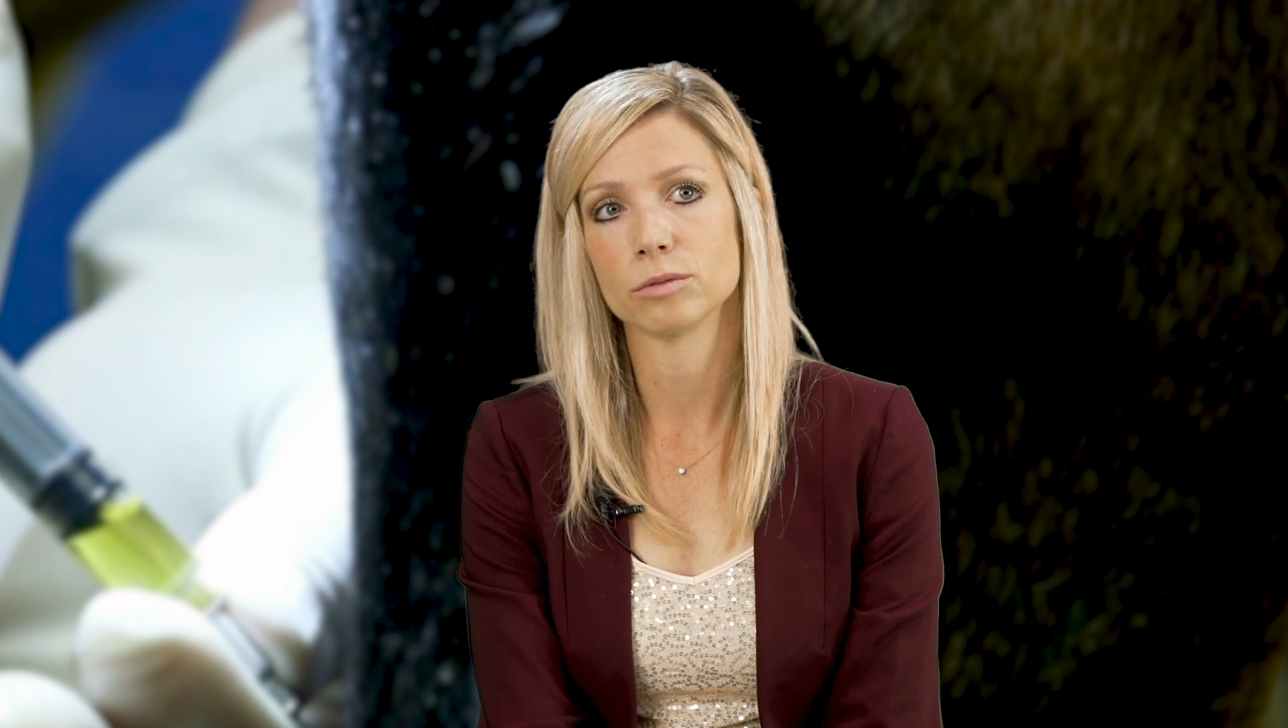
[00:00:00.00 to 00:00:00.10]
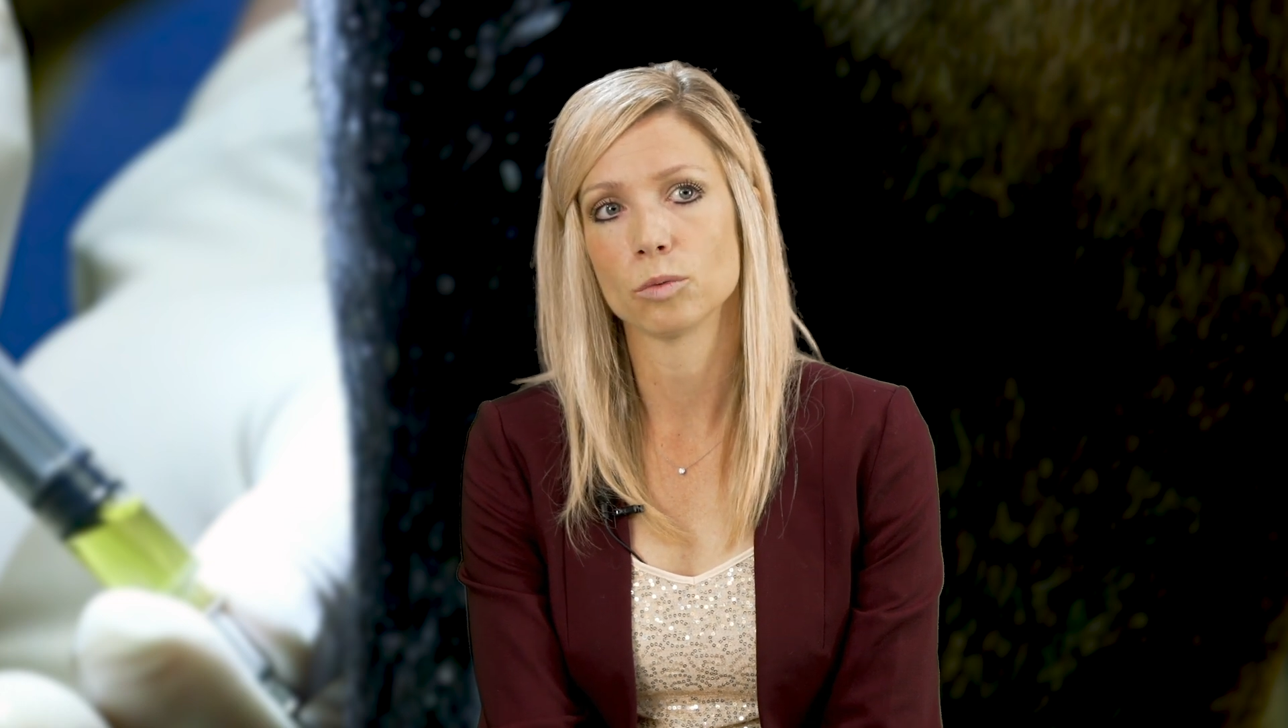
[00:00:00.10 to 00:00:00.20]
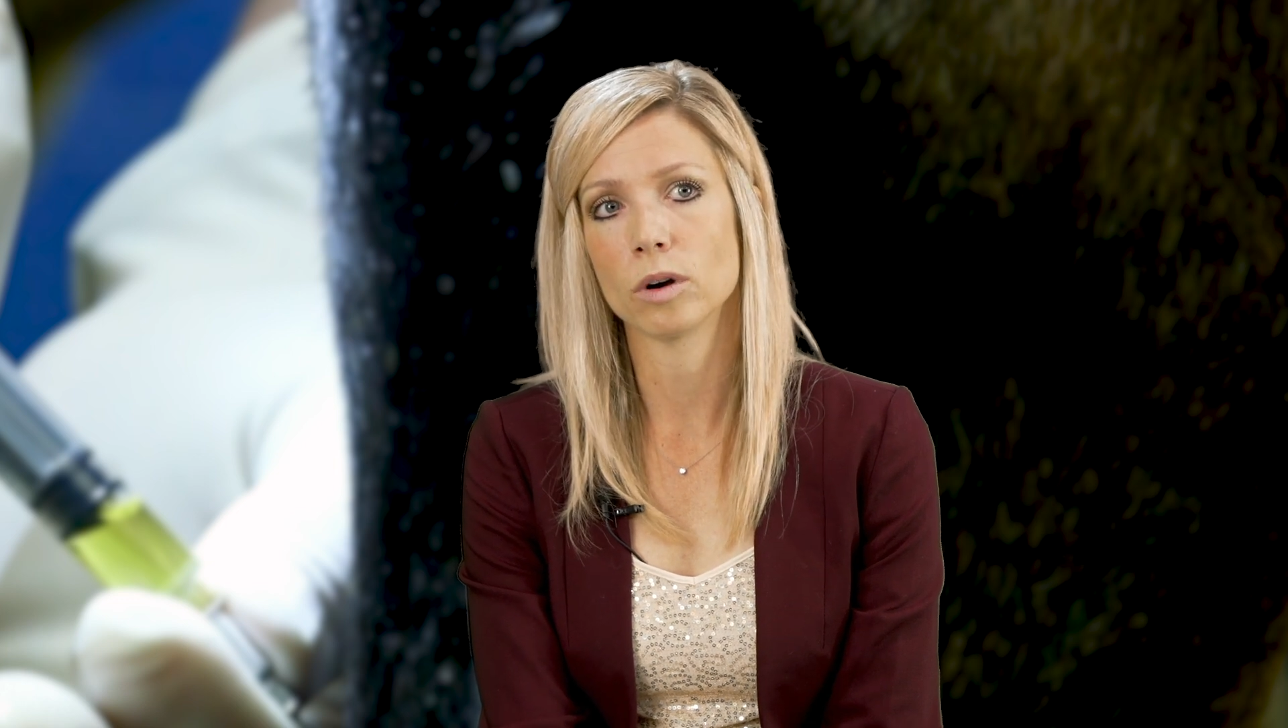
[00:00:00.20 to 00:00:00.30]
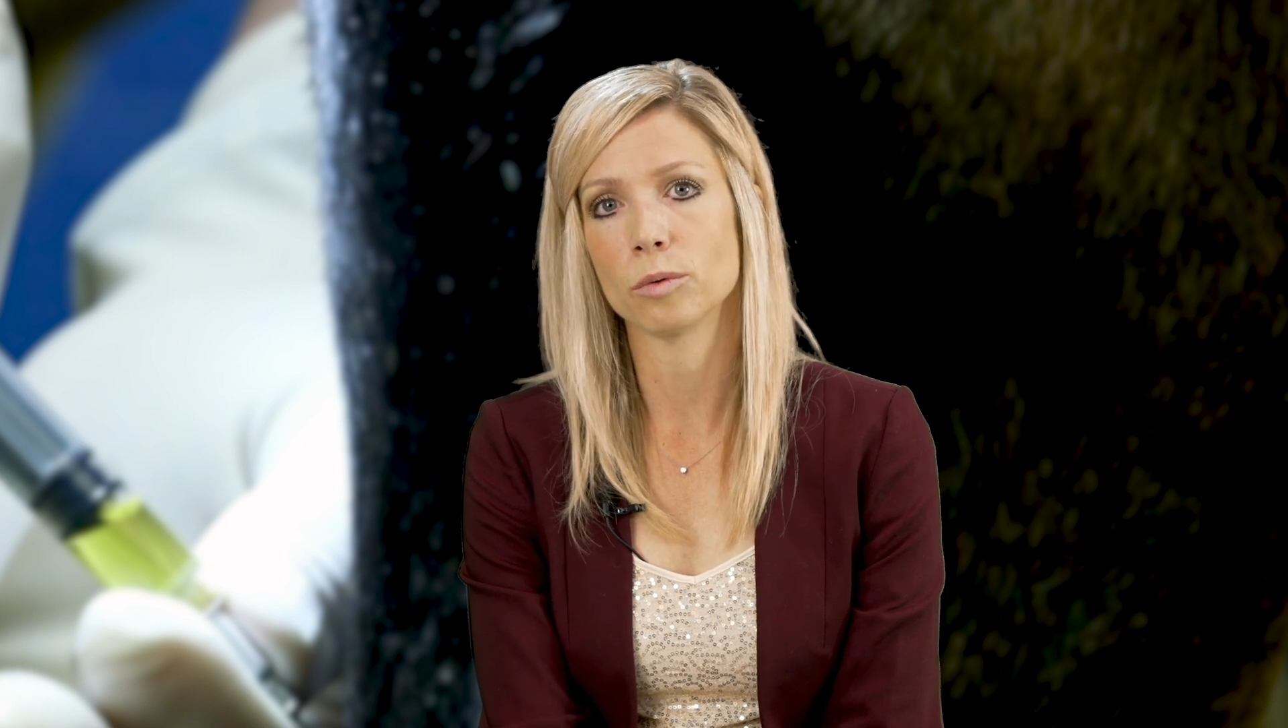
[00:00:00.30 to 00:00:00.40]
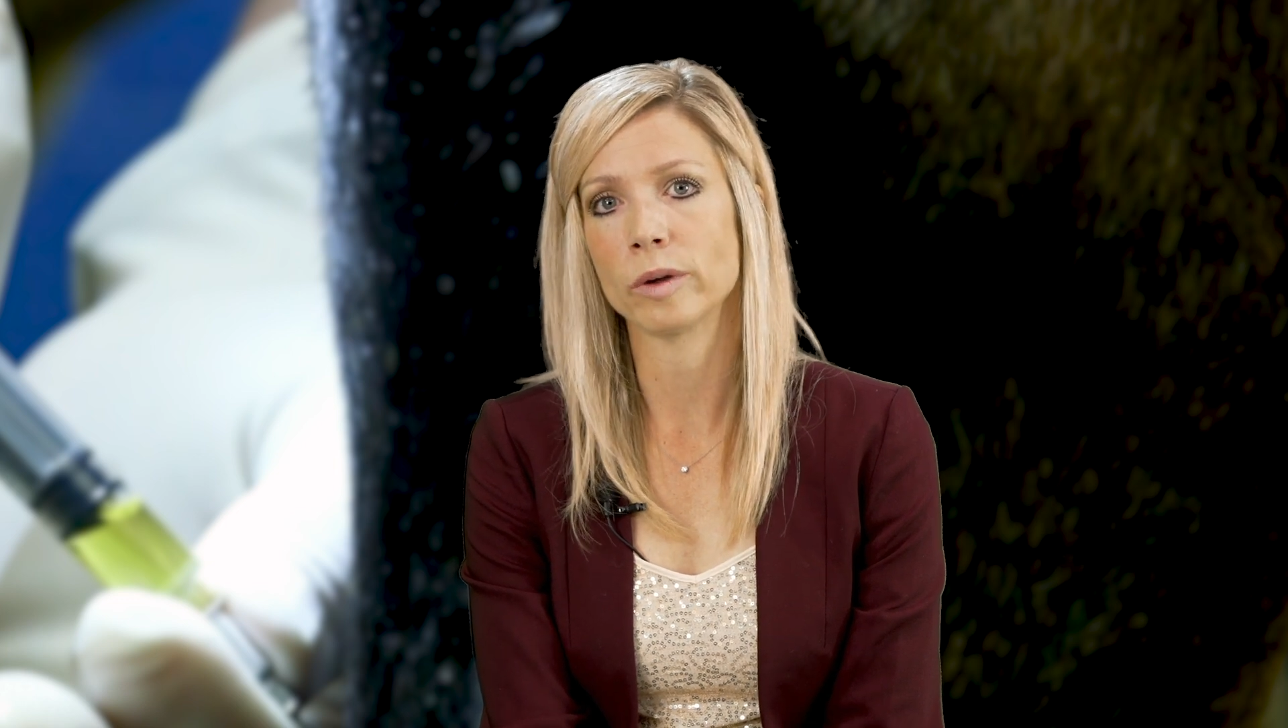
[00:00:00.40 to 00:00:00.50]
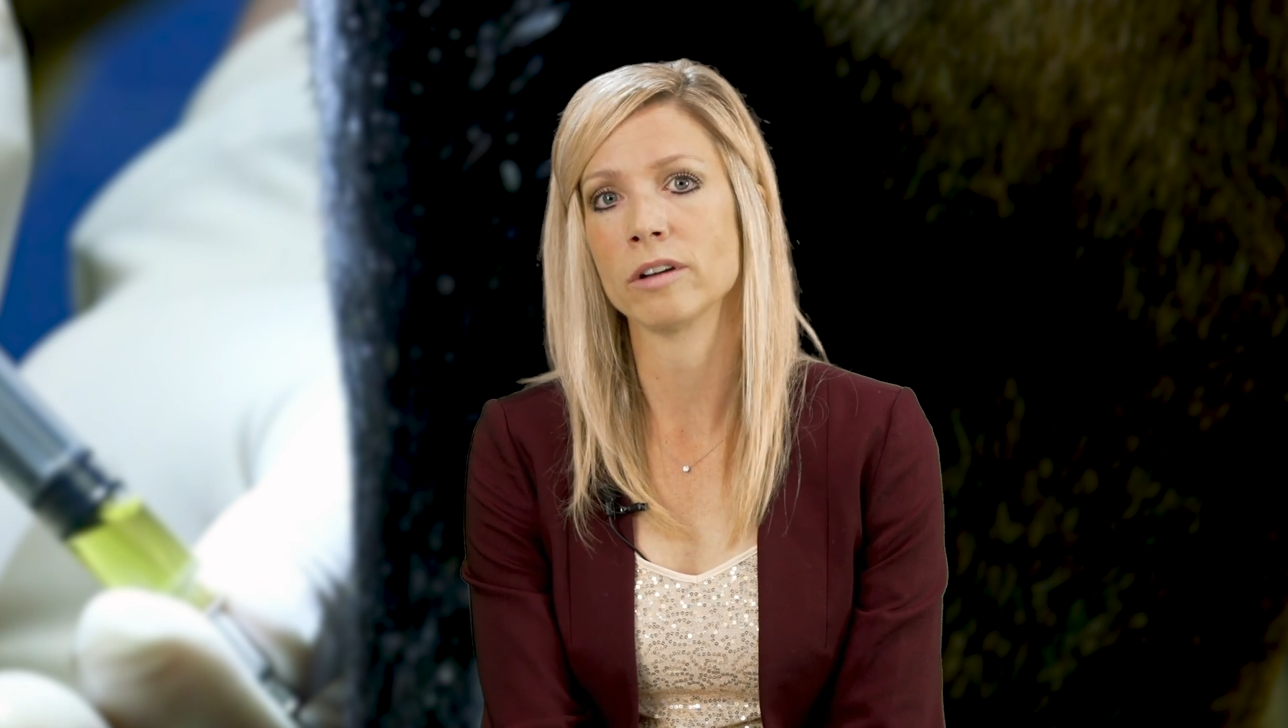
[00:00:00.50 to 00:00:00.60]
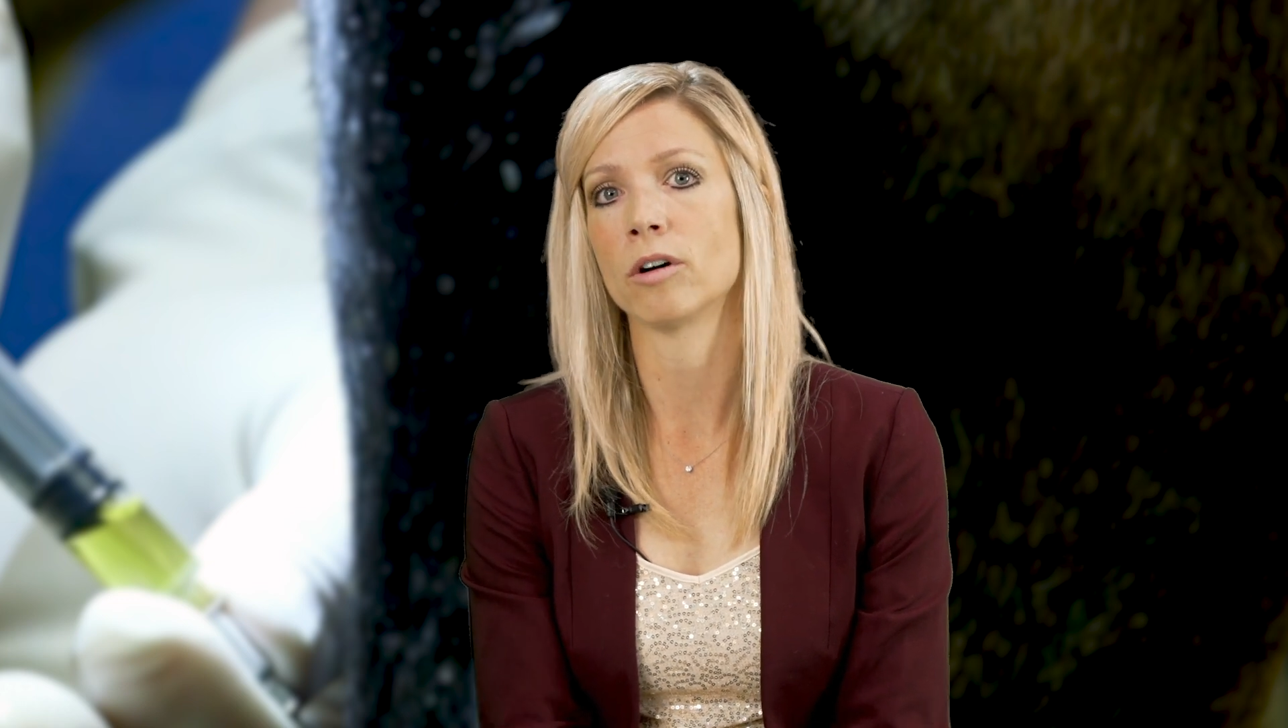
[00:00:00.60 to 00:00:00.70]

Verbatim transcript: what we